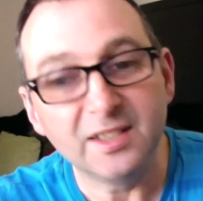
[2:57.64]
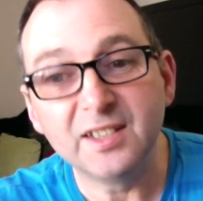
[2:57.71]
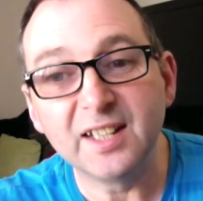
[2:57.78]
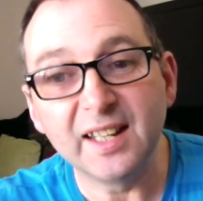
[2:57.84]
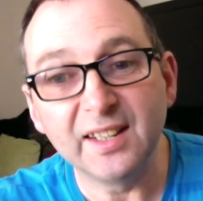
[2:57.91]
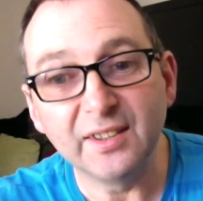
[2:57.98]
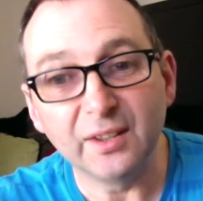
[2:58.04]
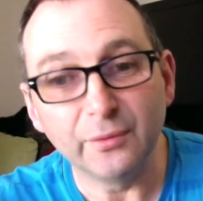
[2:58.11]

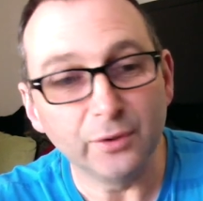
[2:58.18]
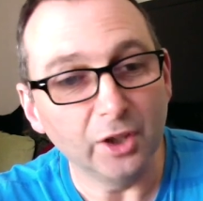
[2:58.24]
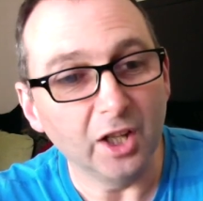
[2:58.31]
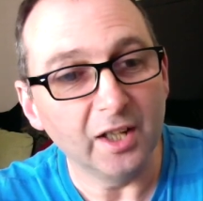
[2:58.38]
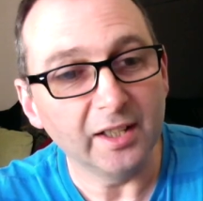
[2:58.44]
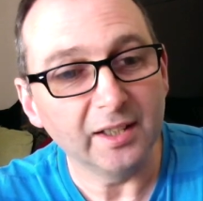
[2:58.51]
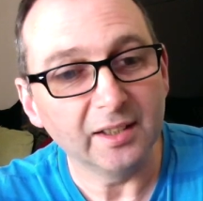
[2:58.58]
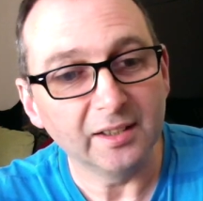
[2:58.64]
teeth, if you
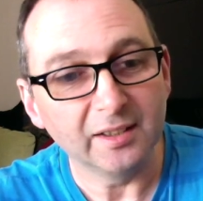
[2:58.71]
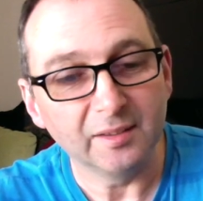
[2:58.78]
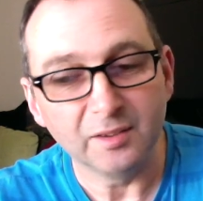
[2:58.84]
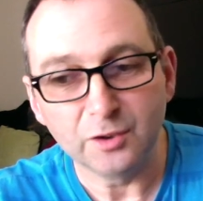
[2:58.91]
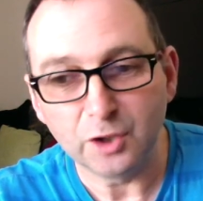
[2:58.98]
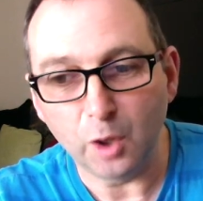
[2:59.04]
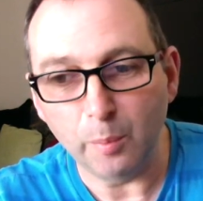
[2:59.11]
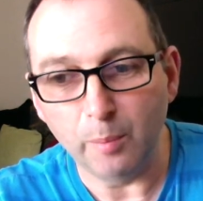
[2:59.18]
like.
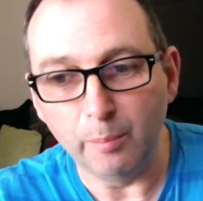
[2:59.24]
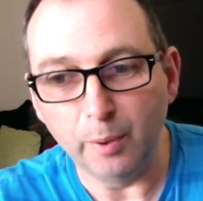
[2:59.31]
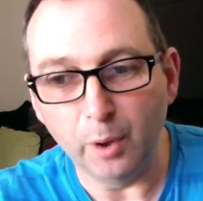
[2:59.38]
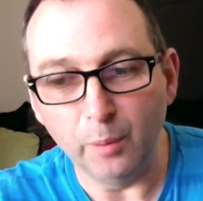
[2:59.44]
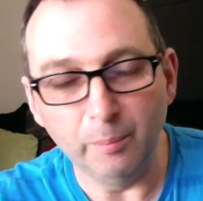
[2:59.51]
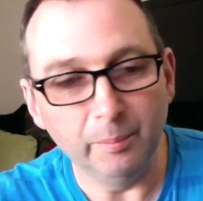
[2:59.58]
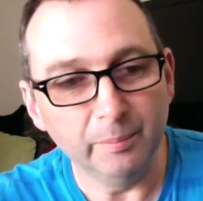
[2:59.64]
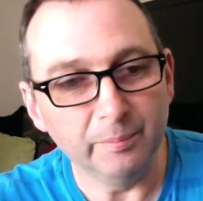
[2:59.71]
Top and
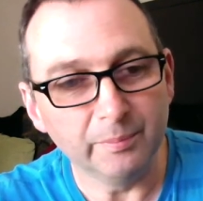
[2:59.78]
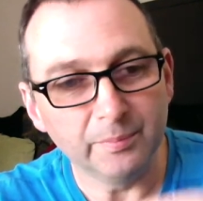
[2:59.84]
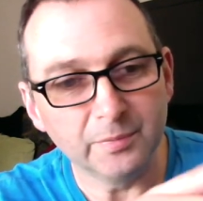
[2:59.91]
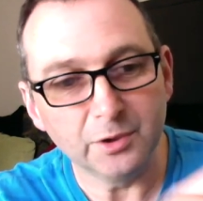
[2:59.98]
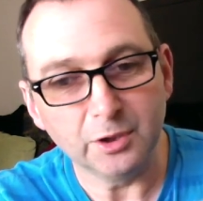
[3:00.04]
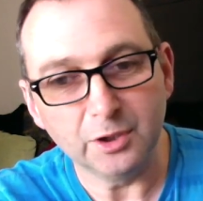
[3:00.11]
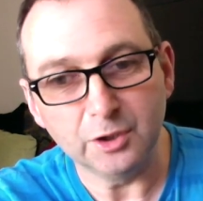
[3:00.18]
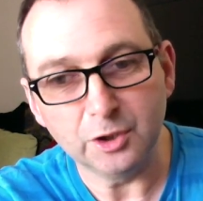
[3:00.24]
bottom,
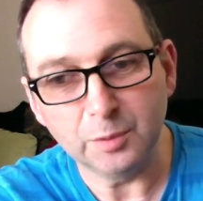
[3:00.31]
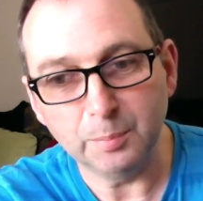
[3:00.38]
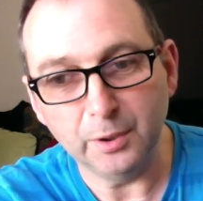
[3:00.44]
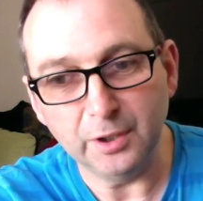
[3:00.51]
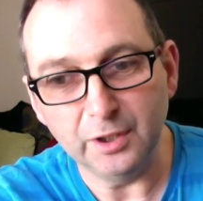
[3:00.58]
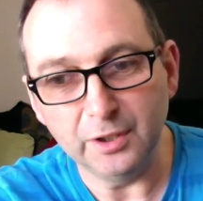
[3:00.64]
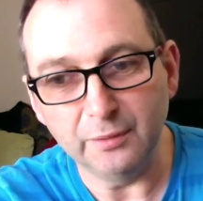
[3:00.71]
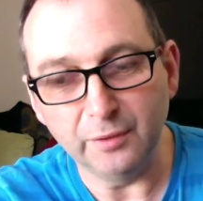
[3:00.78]
so you just
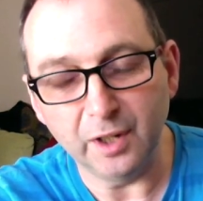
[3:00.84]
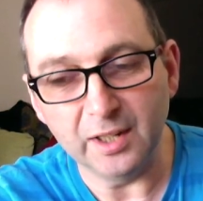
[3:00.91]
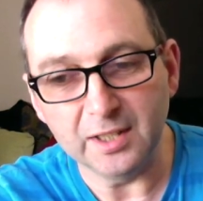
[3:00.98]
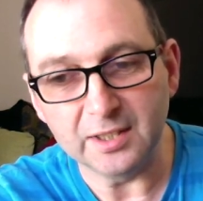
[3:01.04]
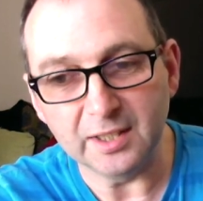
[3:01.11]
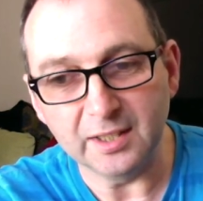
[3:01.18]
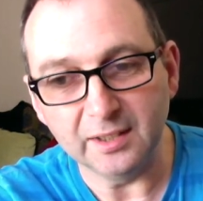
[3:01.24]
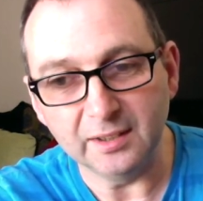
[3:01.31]
put your
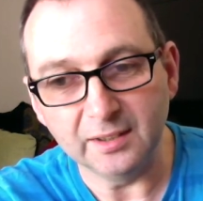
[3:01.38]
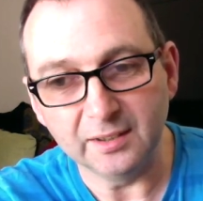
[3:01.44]
device in